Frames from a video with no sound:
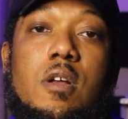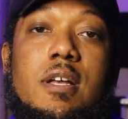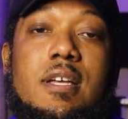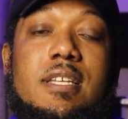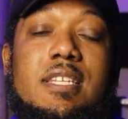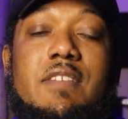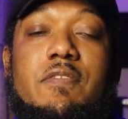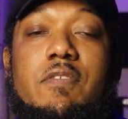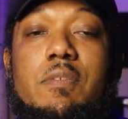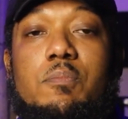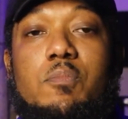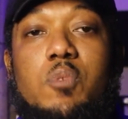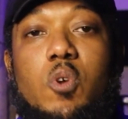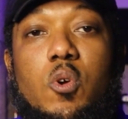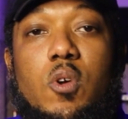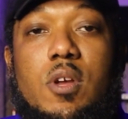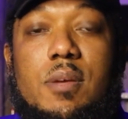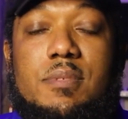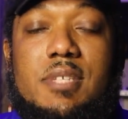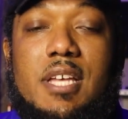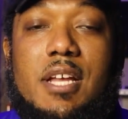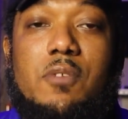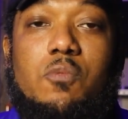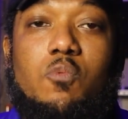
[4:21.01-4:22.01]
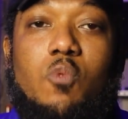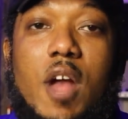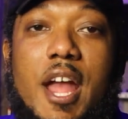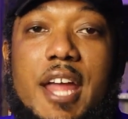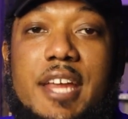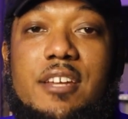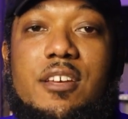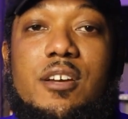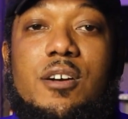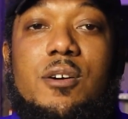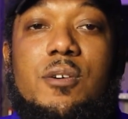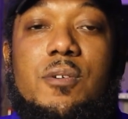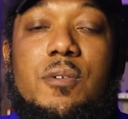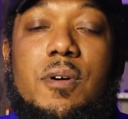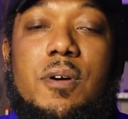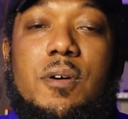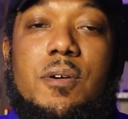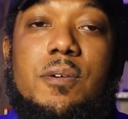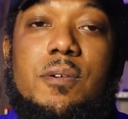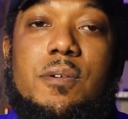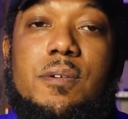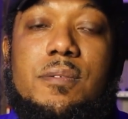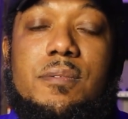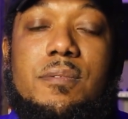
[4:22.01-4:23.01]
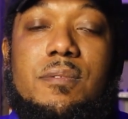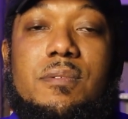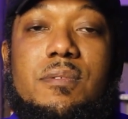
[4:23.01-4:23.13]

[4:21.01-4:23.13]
different programs like Rhino or